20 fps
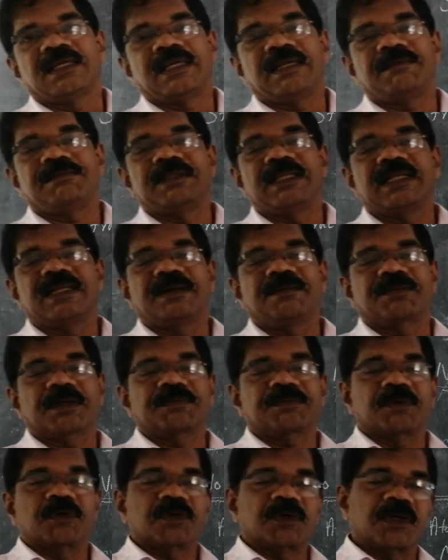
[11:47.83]
if the
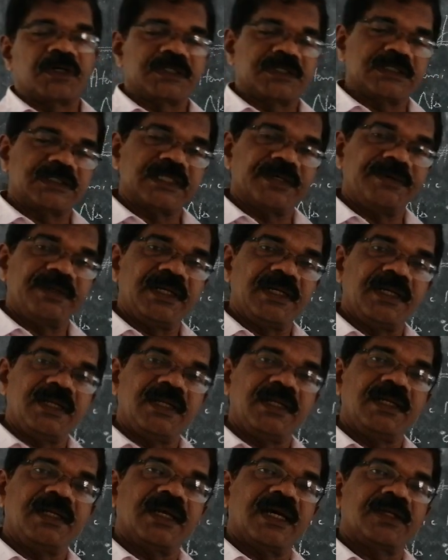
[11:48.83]
number of protons is
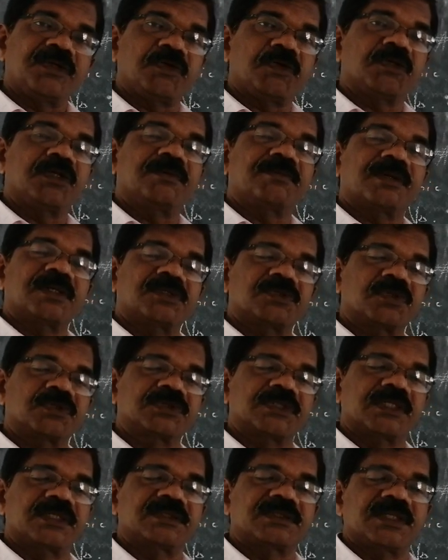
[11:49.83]
17, atomic number is
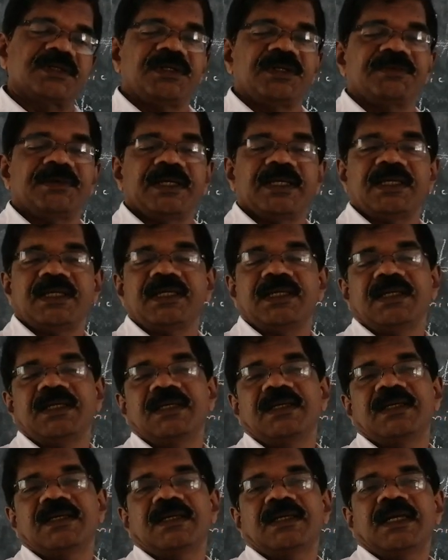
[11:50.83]
also 17. Why?
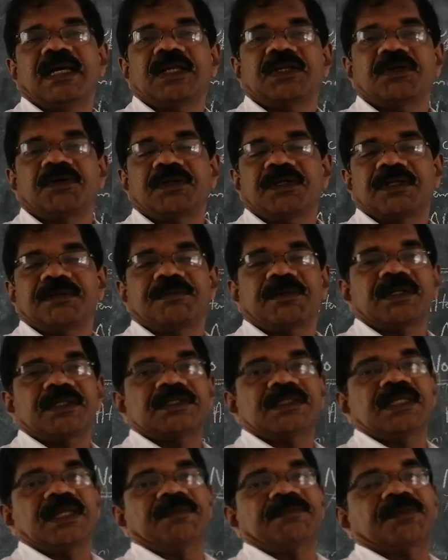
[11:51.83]
Atomic number
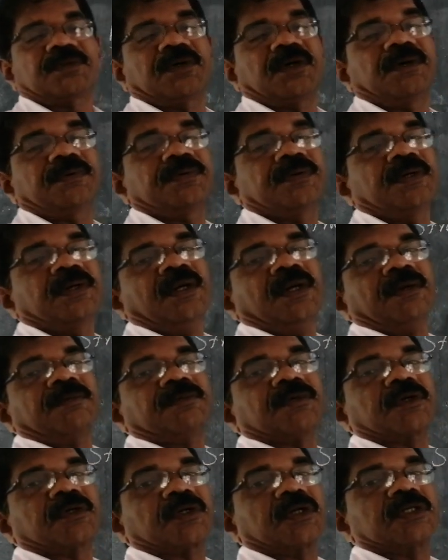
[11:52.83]
is the number
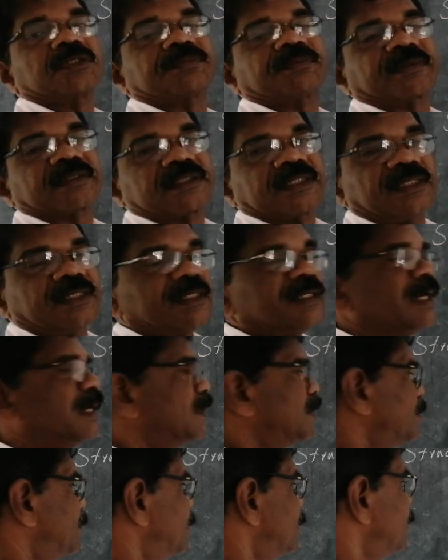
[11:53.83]
of protons present in
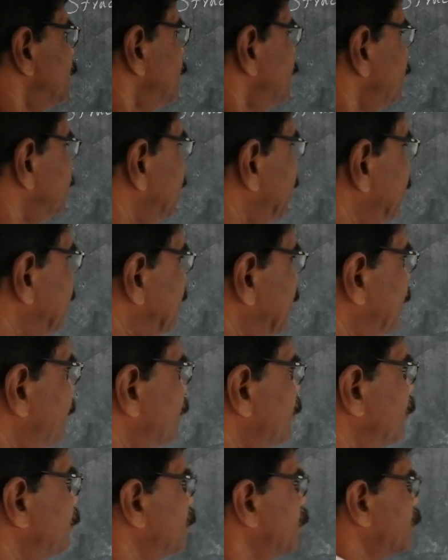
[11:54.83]
that. Then
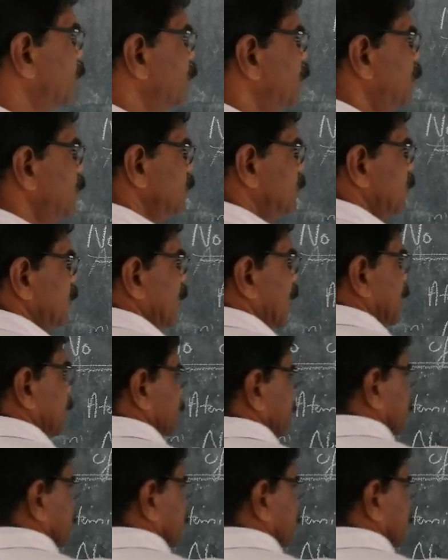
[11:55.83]
number of protons is